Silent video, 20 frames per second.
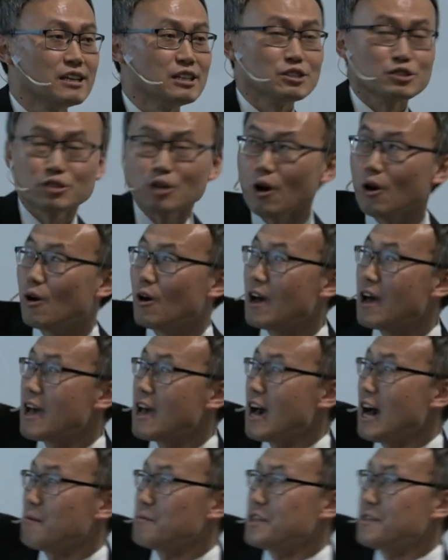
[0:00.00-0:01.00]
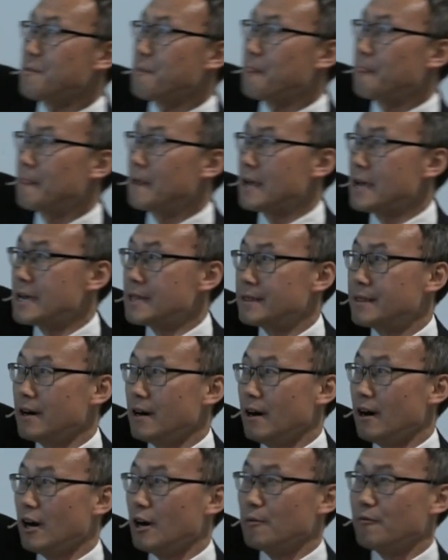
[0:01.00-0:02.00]
So I mean,
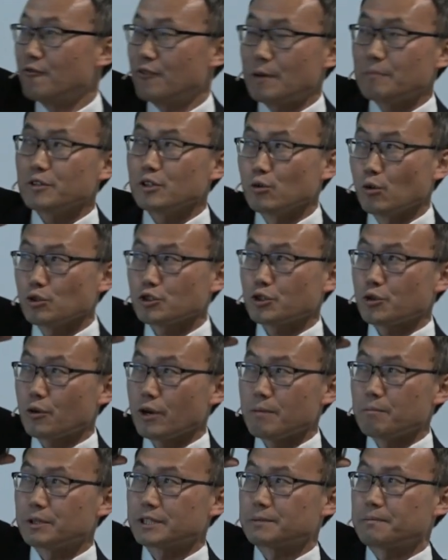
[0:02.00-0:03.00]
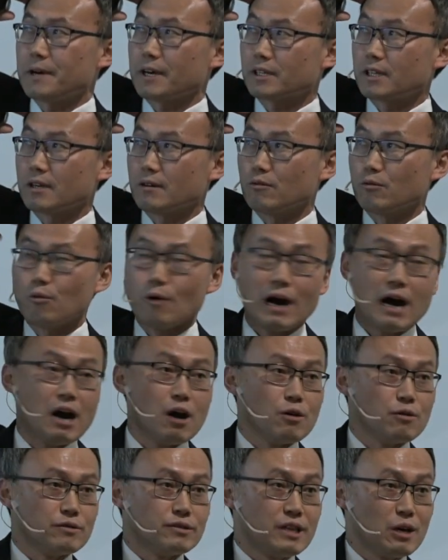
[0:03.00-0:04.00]
the, from the North Korean perspective,
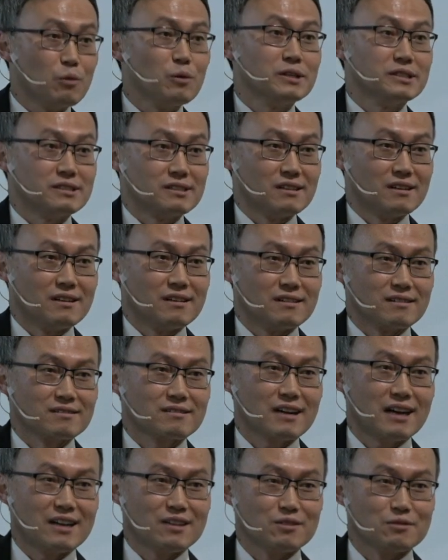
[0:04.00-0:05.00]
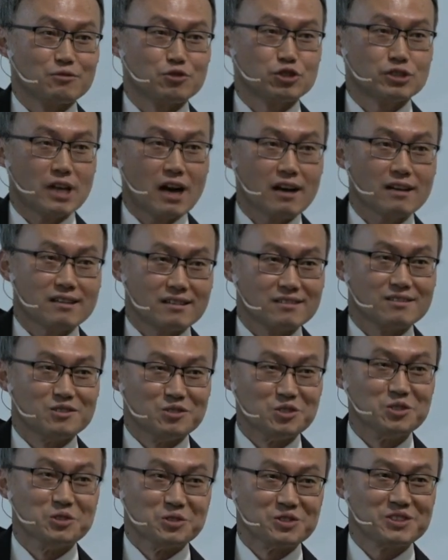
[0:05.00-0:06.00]
wow, that was a kind of shocking
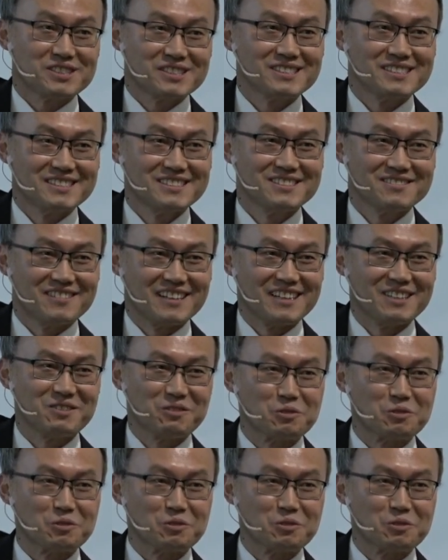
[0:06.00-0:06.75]
news, right?